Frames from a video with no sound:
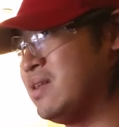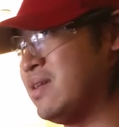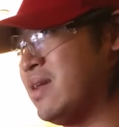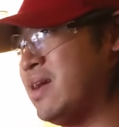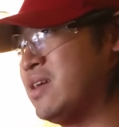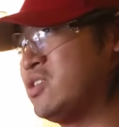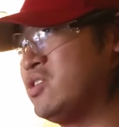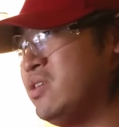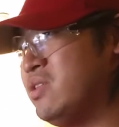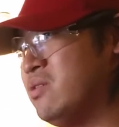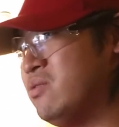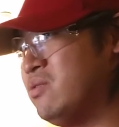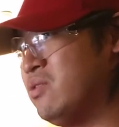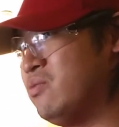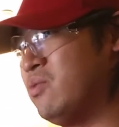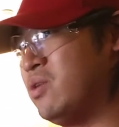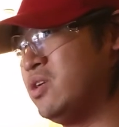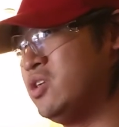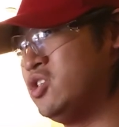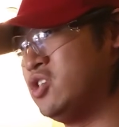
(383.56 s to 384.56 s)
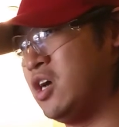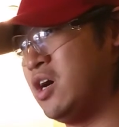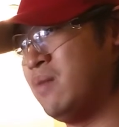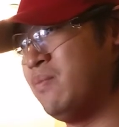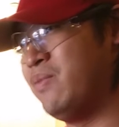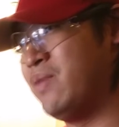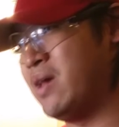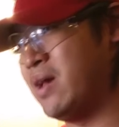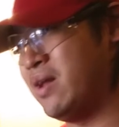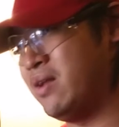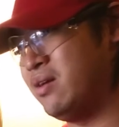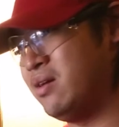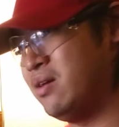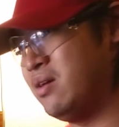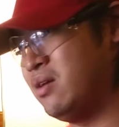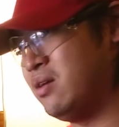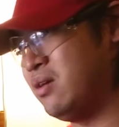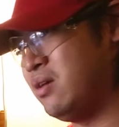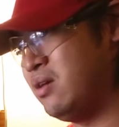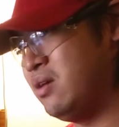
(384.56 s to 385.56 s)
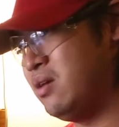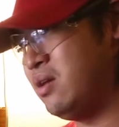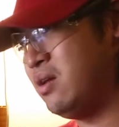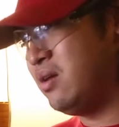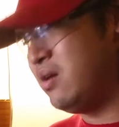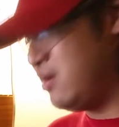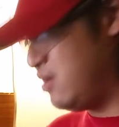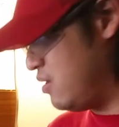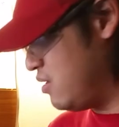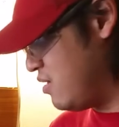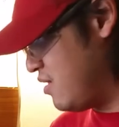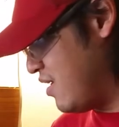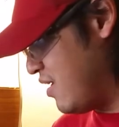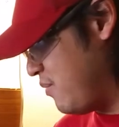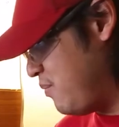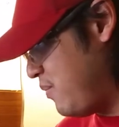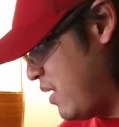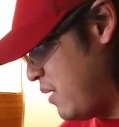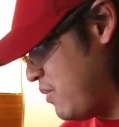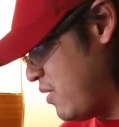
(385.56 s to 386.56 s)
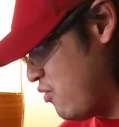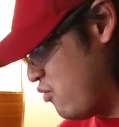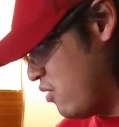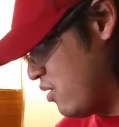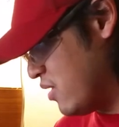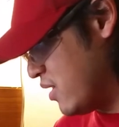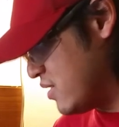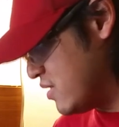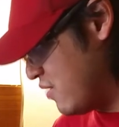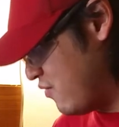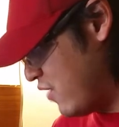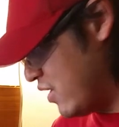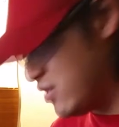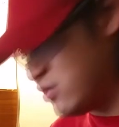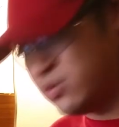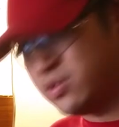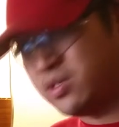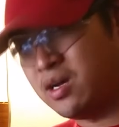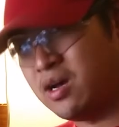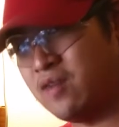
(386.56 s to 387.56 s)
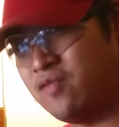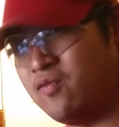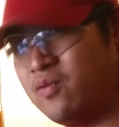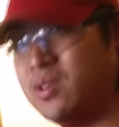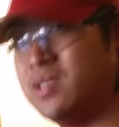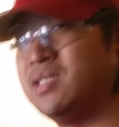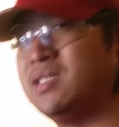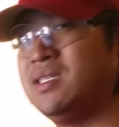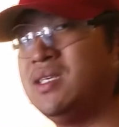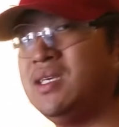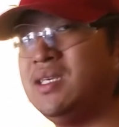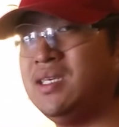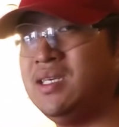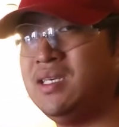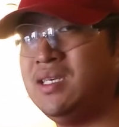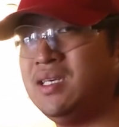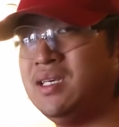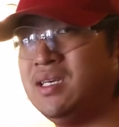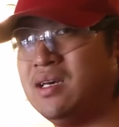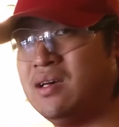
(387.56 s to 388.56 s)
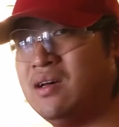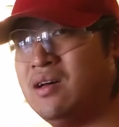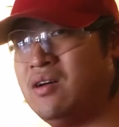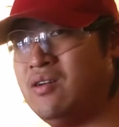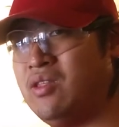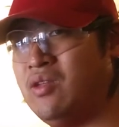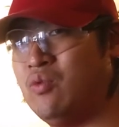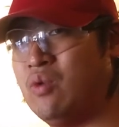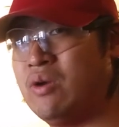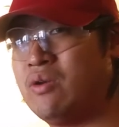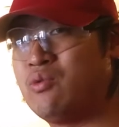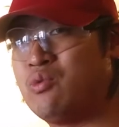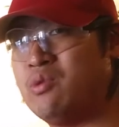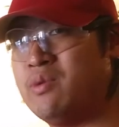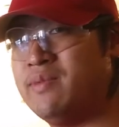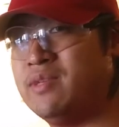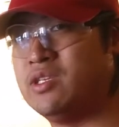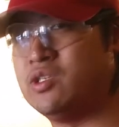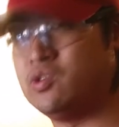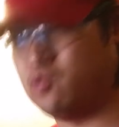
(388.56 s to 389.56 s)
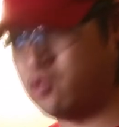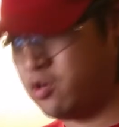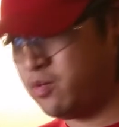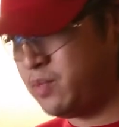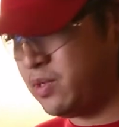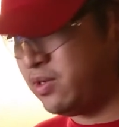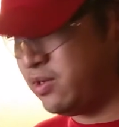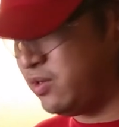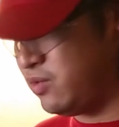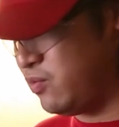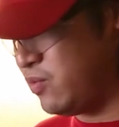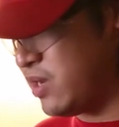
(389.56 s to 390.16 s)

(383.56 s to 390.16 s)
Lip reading: Actually, the one job that made me realize the vise was off was the Wonder Woman sword build.